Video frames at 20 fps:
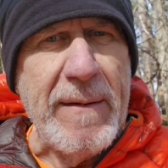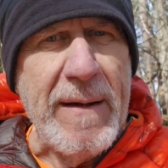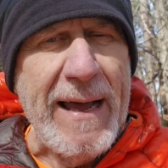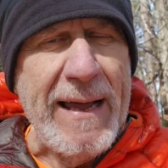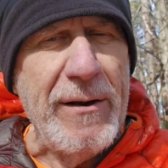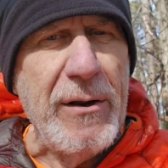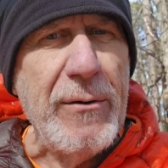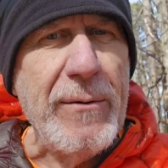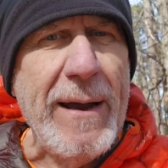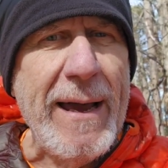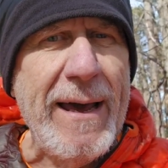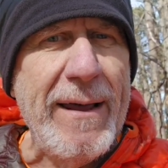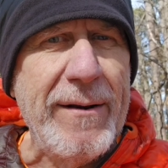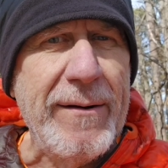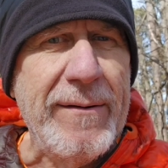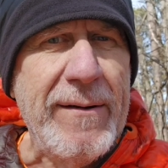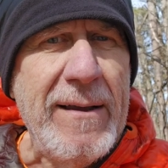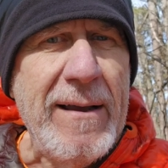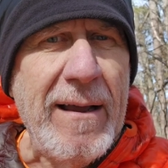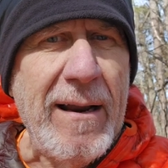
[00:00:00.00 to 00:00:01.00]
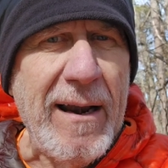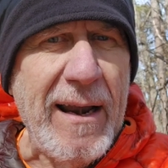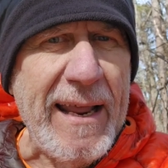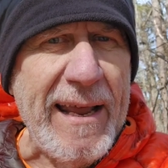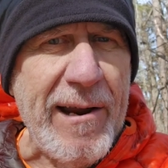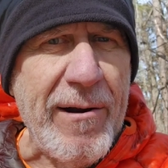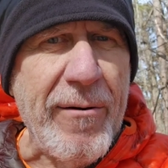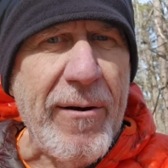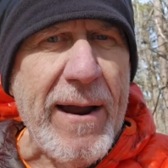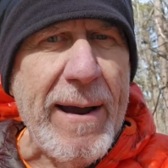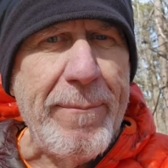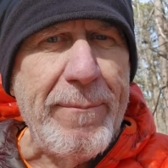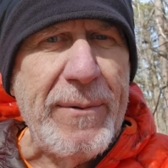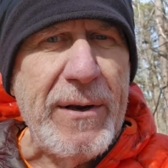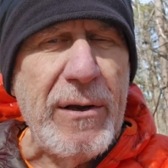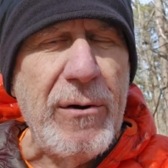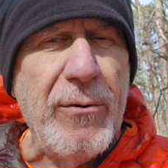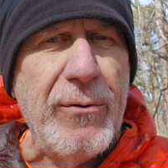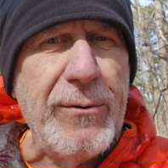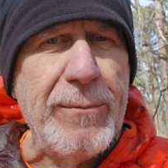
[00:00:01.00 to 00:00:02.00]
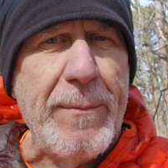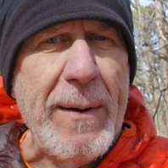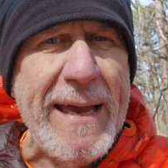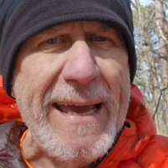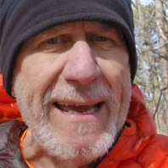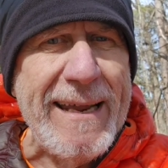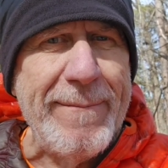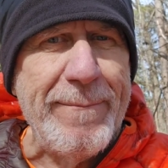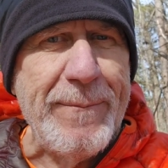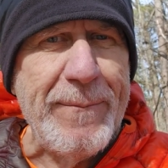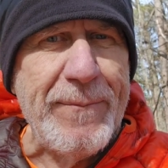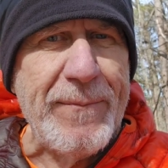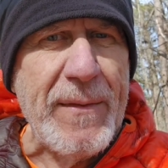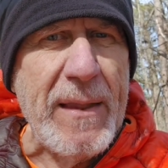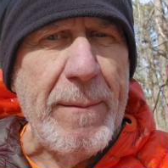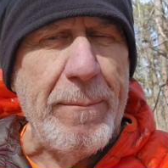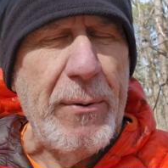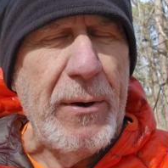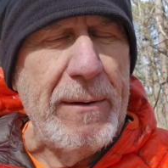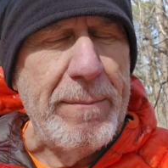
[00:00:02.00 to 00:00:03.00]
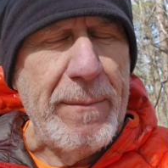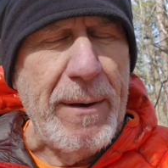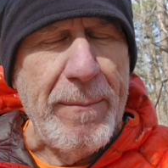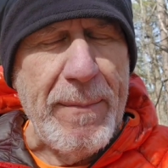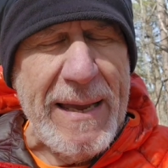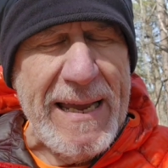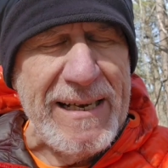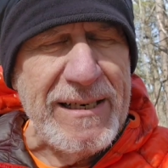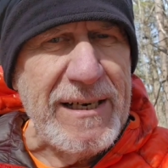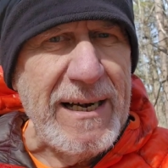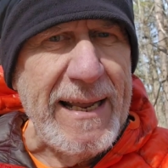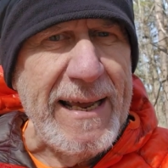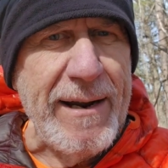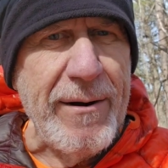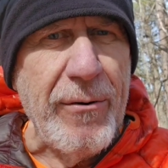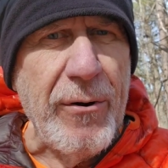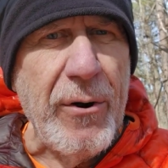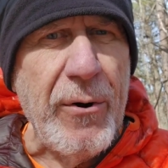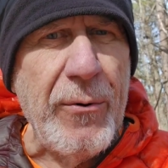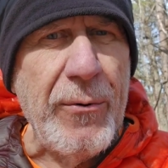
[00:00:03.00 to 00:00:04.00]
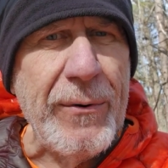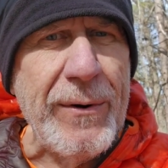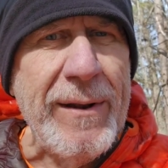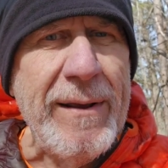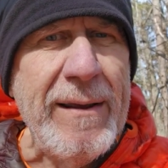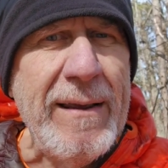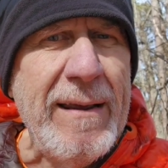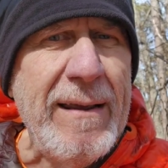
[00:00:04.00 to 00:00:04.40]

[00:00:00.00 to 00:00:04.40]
I knew how to layer up to go to bed and put my base layer on,